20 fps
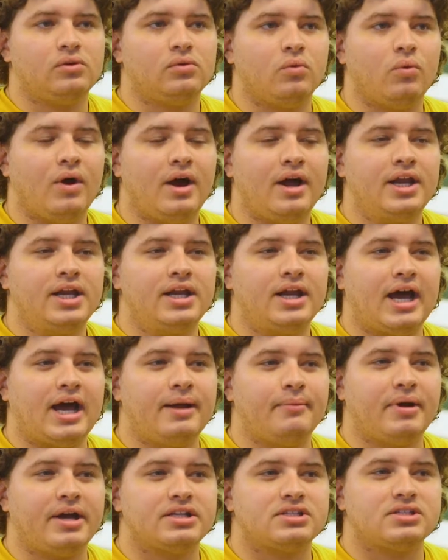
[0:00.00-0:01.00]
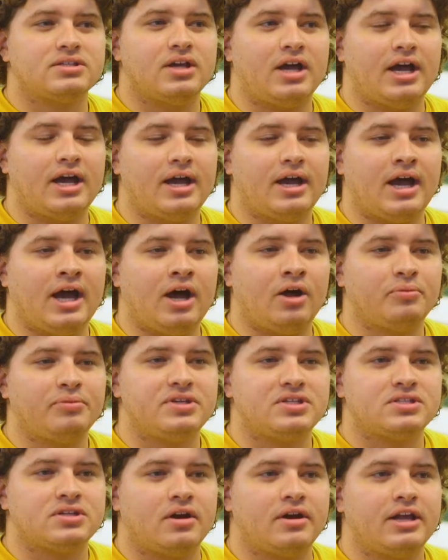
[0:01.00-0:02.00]
one I'll
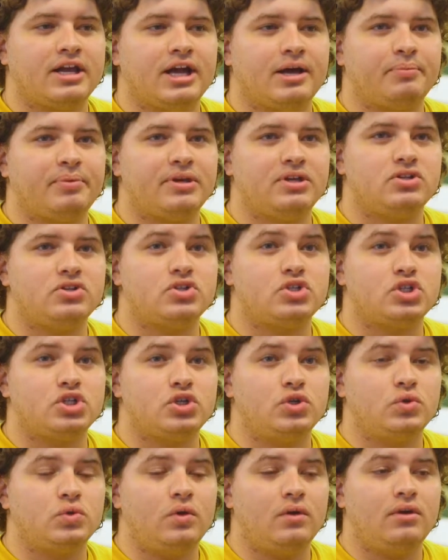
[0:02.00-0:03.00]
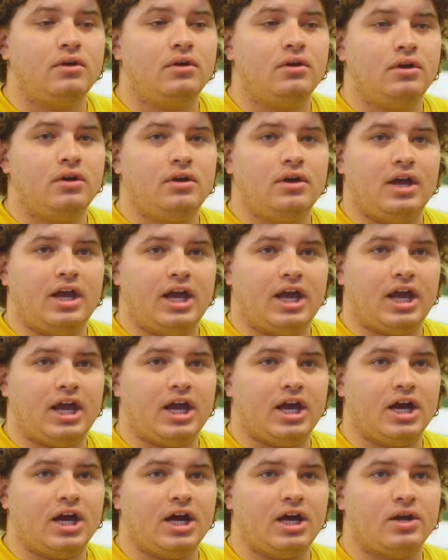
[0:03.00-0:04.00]
be starting up in June,
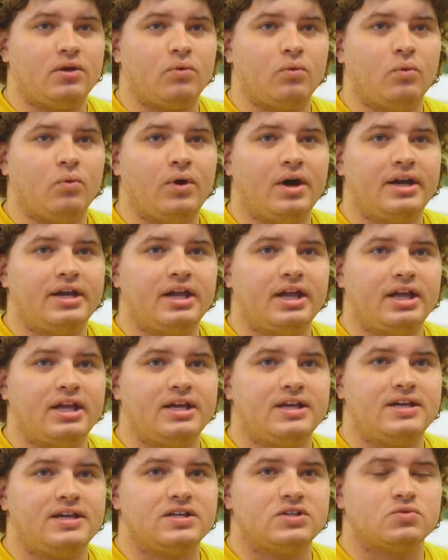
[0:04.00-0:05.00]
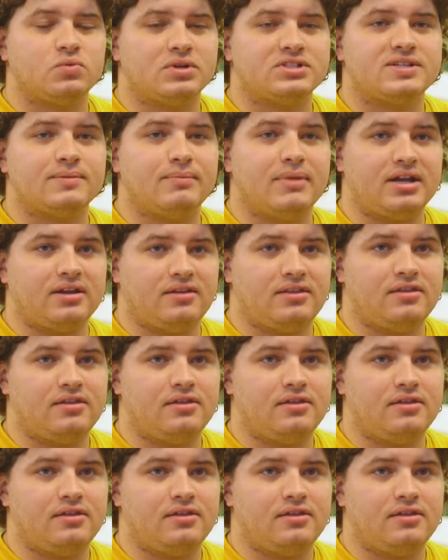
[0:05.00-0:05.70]
and one is once a month.